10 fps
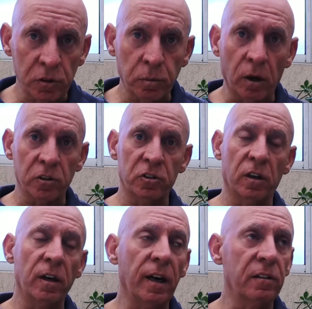Sponsor,
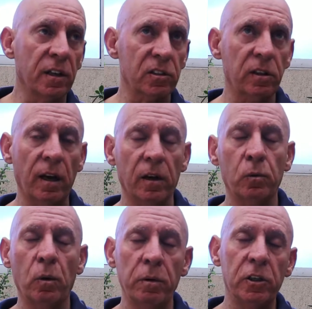and this letter
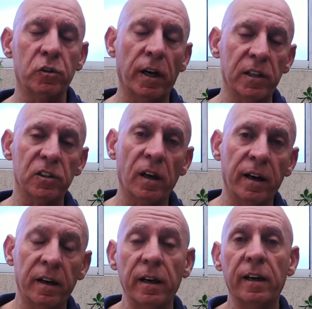will be
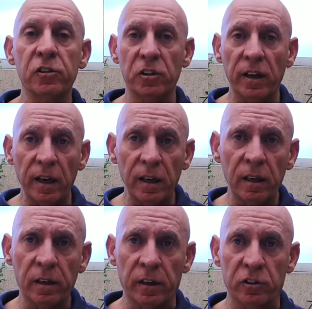translated into
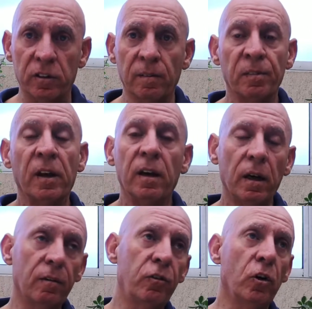English.
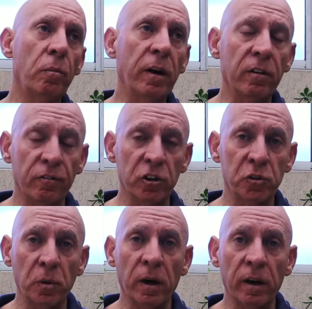If your
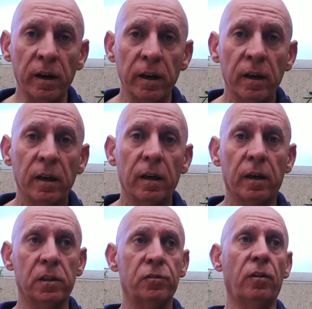beneficiary
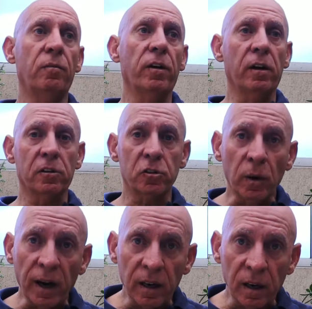is from
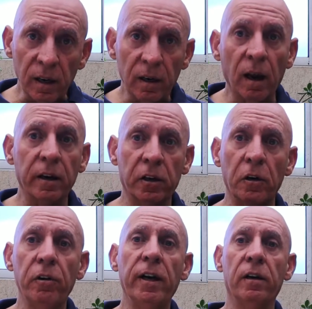Venezuela, like
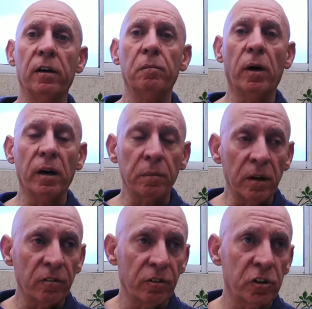Karina, my
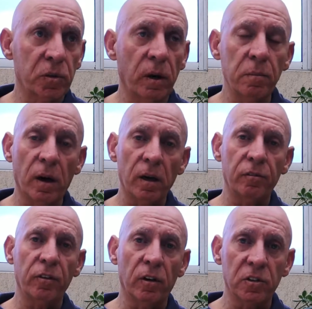beneficiary, my
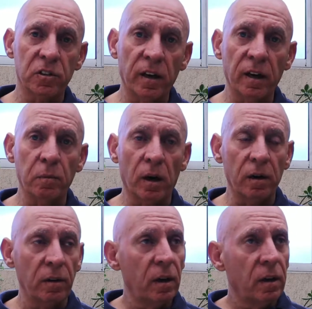fiance,
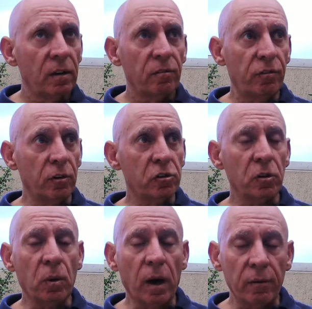my
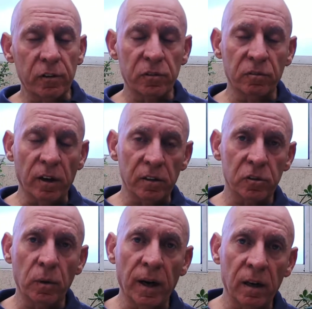future wife is from
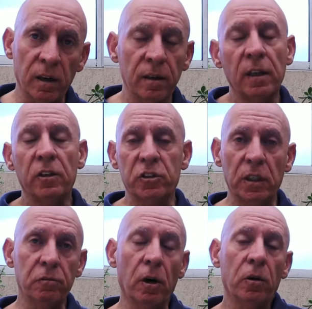Venezuela.
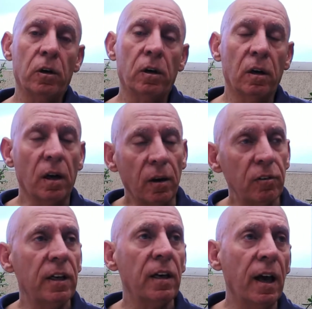She wrote her
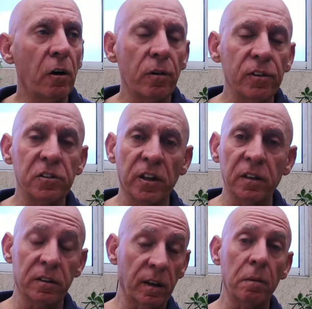lovely letter of
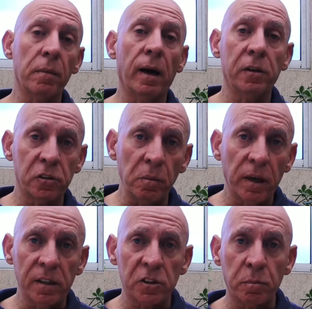intent to get married to
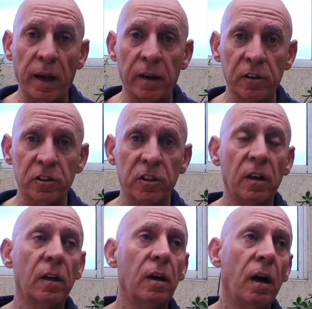me in Spanish.
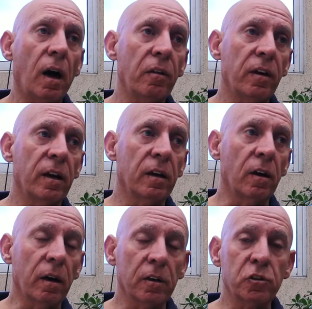I then
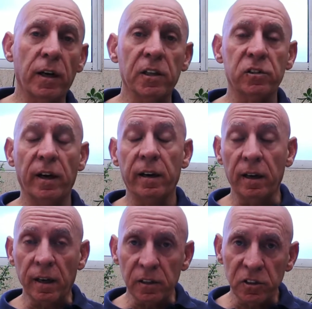got it translated
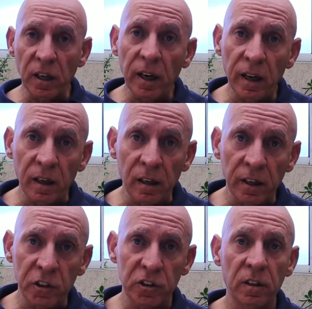into
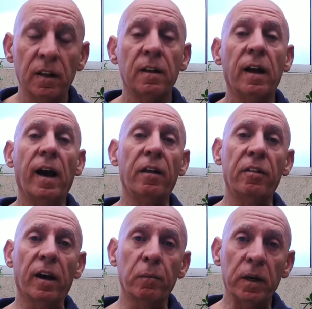English, and
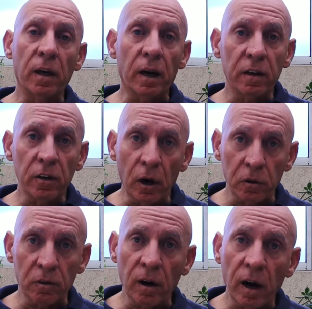then we got it
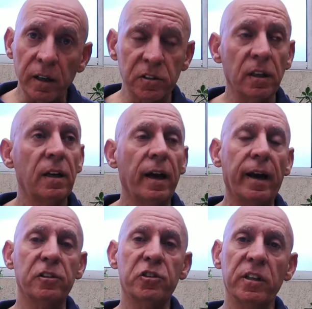notarized,
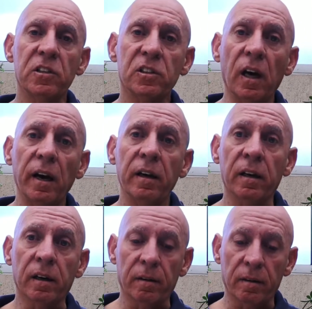and she signed
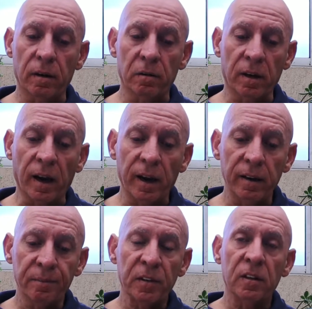it, okay?